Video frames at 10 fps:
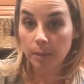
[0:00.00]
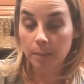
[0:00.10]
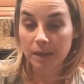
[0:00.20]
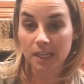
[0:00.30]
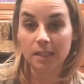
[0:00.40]
the
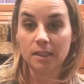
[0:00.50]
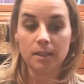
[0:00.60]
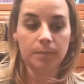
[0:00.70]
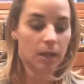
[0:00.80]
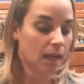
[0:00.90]

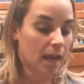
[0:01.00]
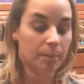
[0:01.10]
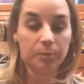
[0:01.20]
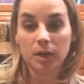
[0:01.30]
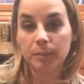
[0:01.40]
beans
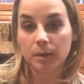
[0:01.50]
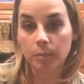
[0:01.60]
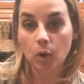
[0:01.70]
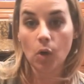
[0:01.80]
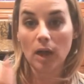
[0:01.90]
and put them in a
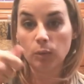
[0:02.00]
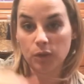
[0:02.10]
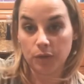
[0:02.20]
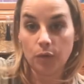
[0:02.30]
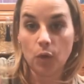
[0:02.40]
bowl and
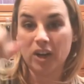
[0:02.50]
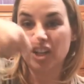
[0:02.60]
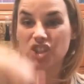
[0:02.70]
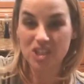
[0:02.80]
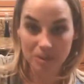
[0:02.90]
with a
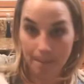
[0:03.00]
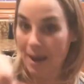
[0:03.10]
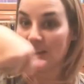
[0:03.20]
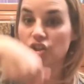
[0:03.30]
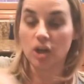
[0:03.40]
fork, just
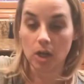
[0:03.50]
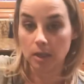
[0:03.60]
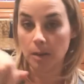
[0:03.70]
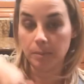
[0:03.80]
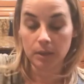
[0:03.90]
mash it
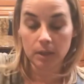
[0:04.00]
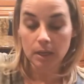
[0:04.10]
all up.